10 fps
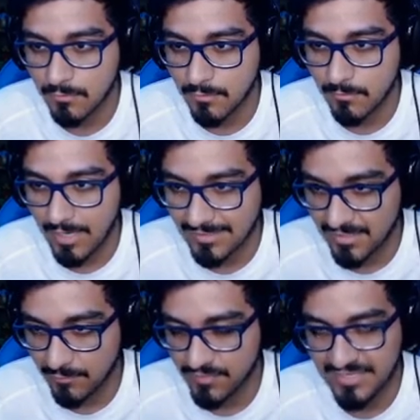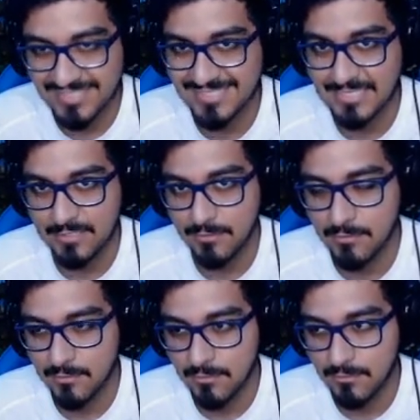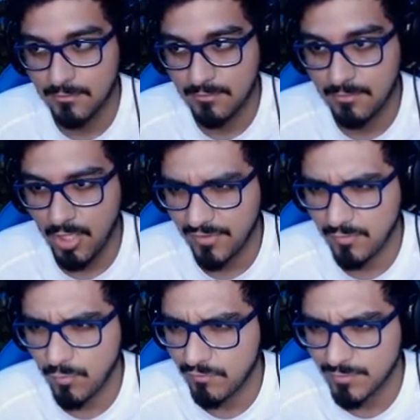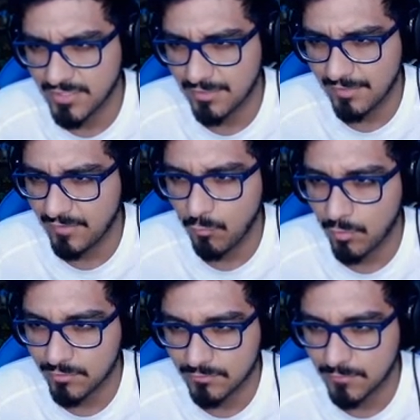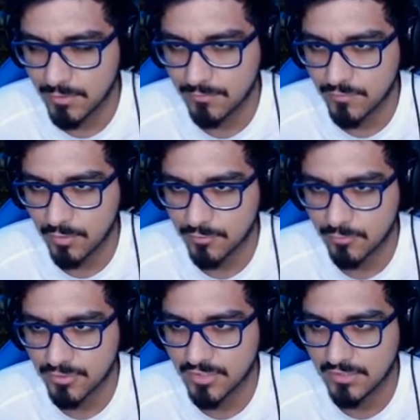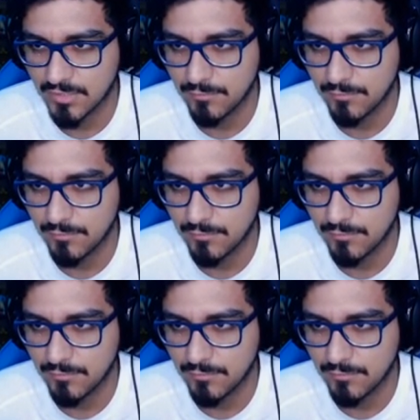My highest level was 19. I think one of them just got, I think War, uh, Tart just got to level